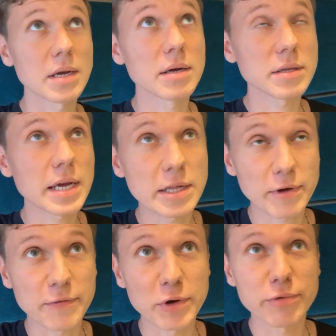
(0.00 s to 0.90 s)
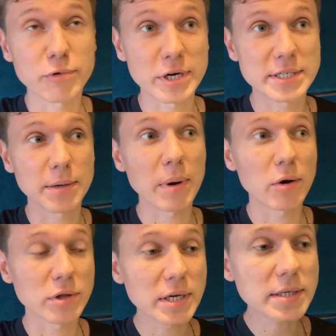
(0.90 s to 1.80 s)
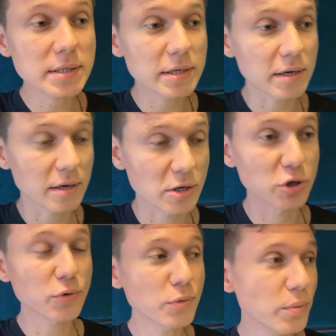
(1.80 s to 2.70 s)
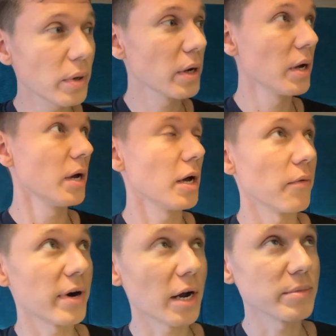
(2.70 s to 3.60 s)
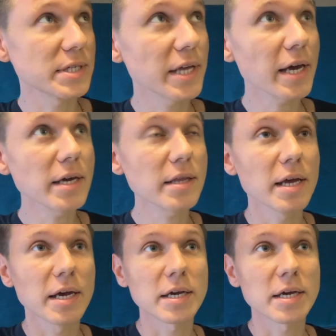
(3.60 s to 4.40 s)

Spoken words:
tell a few words about this room where I'm staying.